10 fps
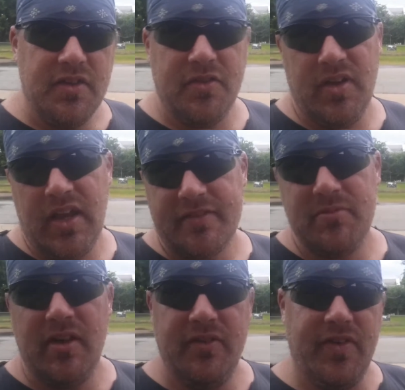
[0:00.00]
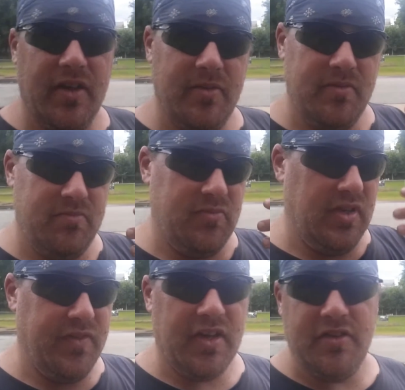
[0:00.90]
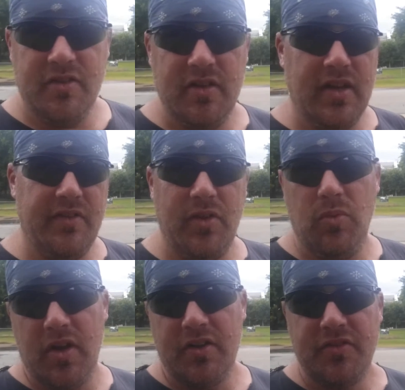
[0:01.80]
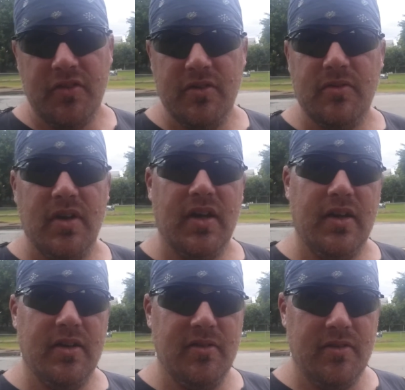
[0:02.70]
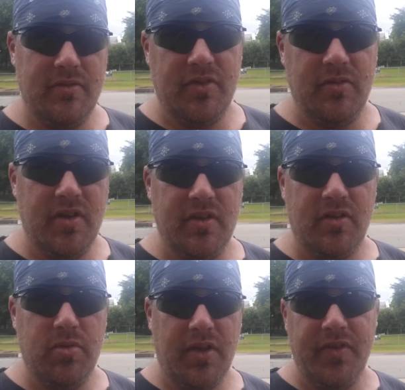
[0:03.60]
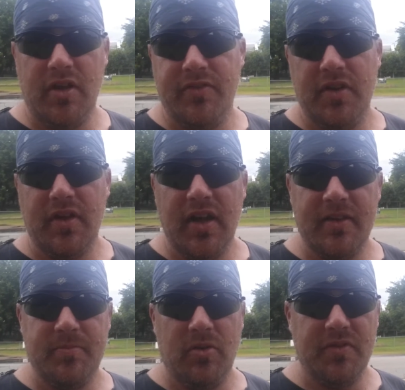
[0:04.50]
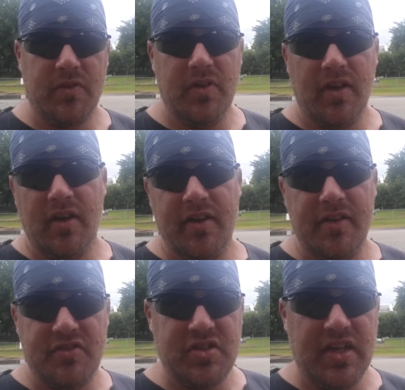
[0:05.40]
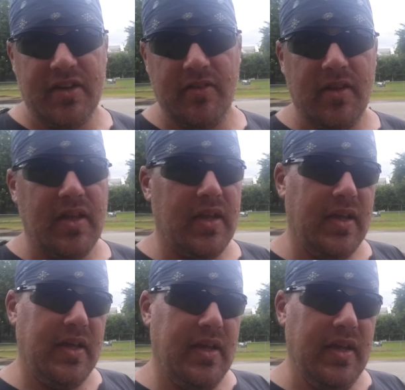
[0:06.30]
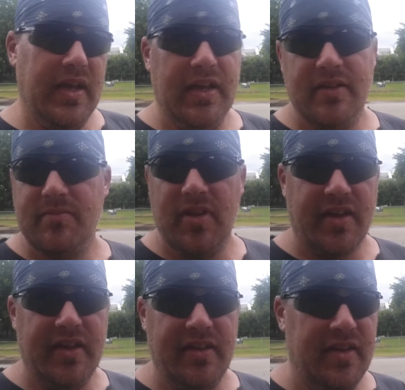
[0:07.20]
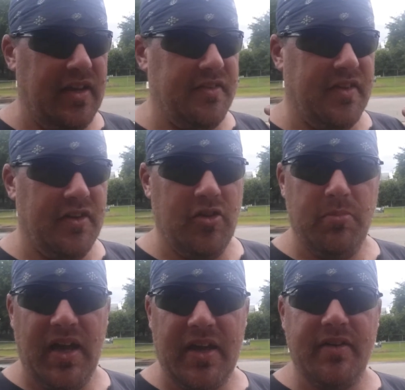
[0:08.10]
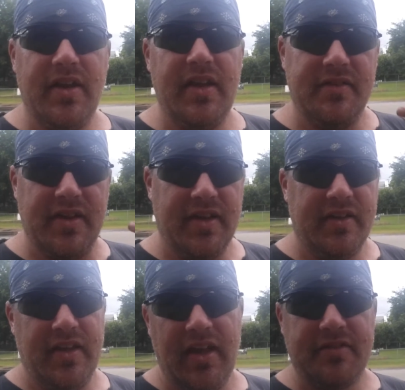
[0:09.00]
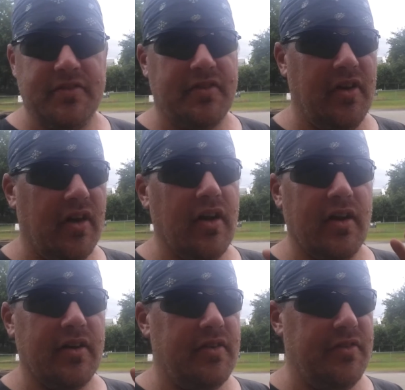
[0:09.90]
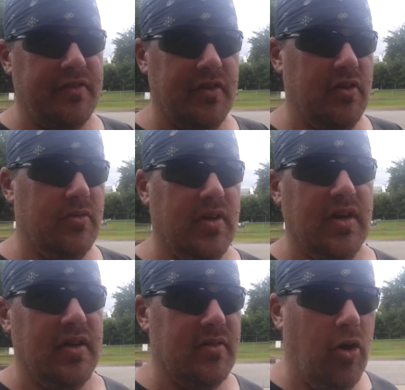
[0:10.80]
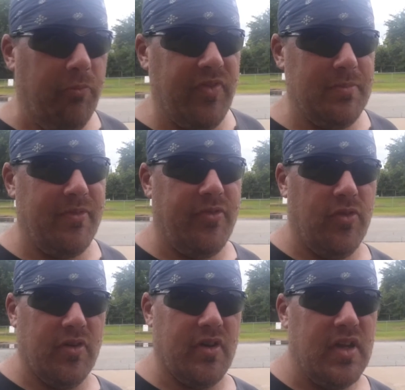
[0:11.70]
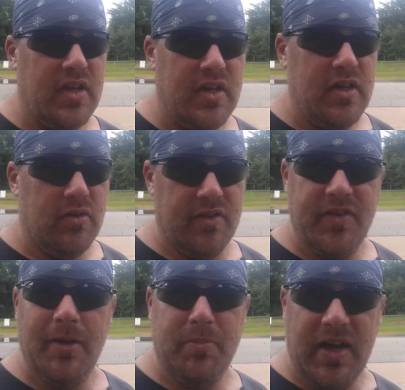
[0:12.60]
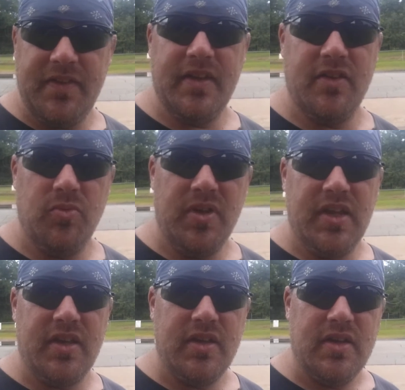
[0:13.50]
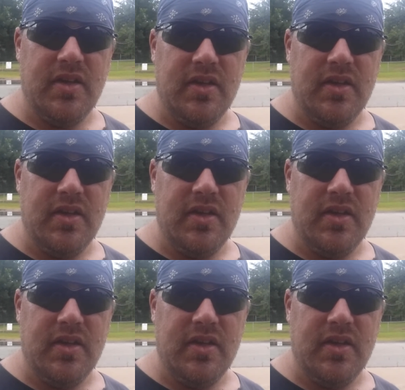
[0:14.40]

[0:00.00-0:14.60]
So I asked him if I, if I could and if he wanted to uh, do a quick video for you guys about what's going on on his channel. And like he, he needs to get a new battery, he's got to get gas in his car. So uh, hopefully before, or if not by the end of the week,